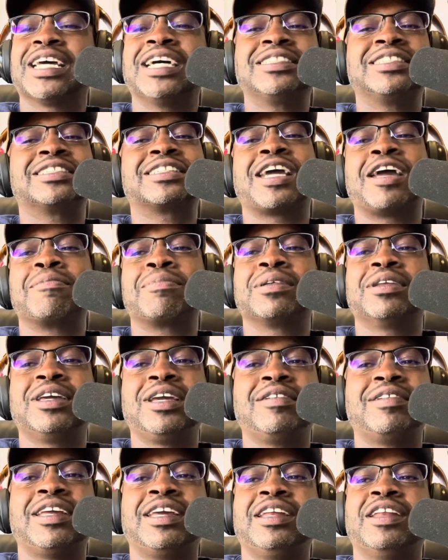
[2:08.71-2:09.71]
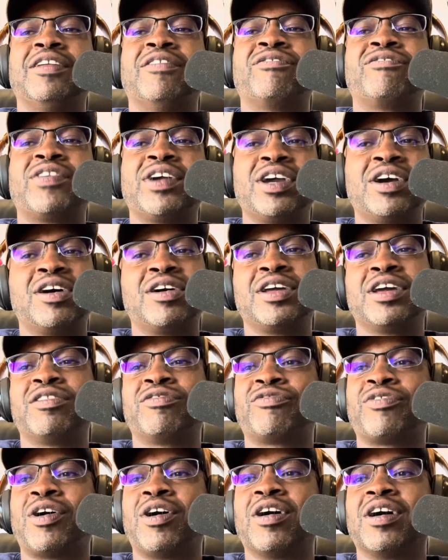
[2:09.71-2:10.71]
I just can't believe that he didn't fail that
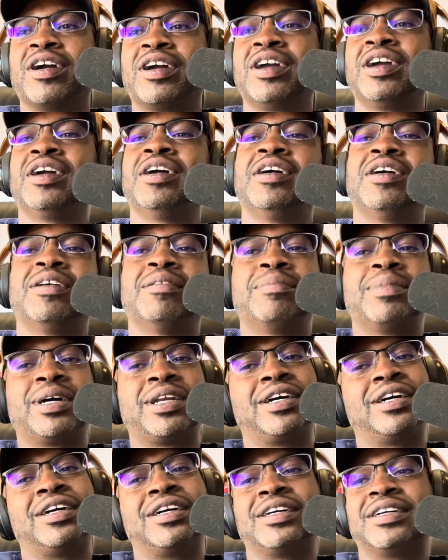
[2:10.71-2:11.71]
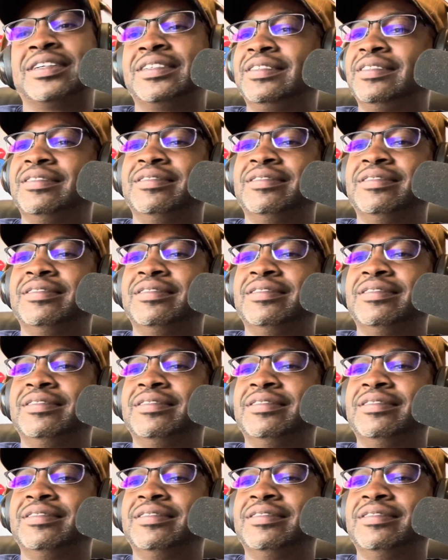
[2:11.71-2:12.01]
far. But, uh,